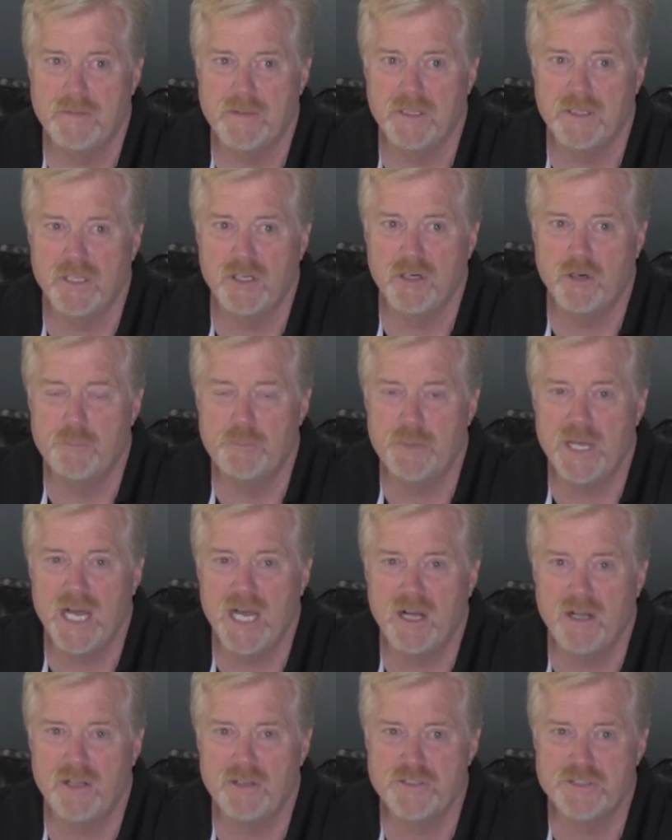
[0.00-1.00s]
the little
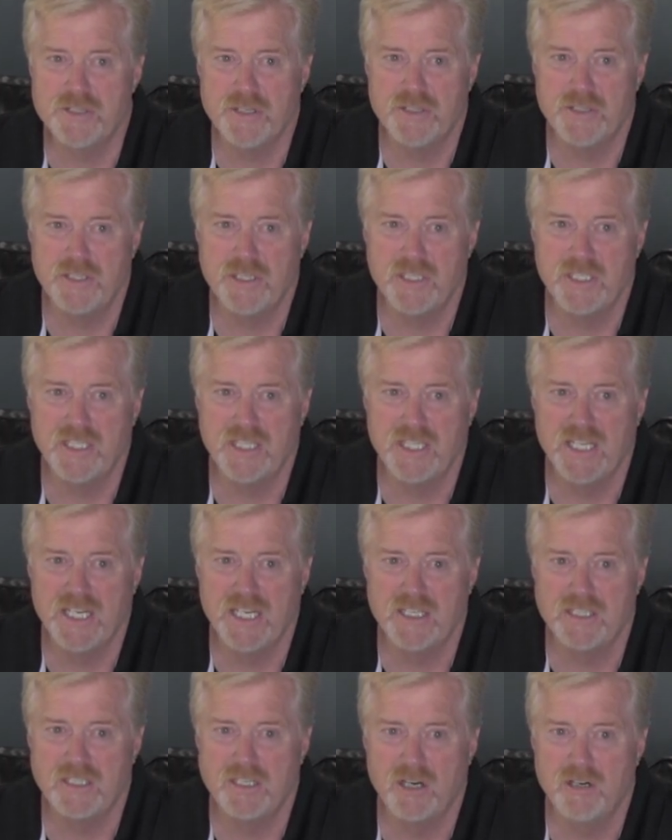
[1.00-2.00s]
bell so that you can
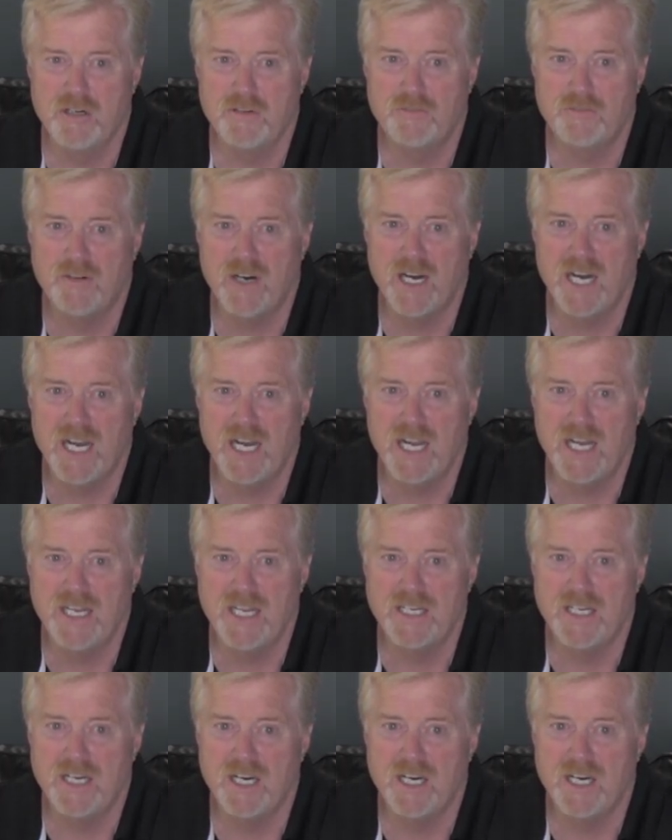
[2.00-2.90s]
get notified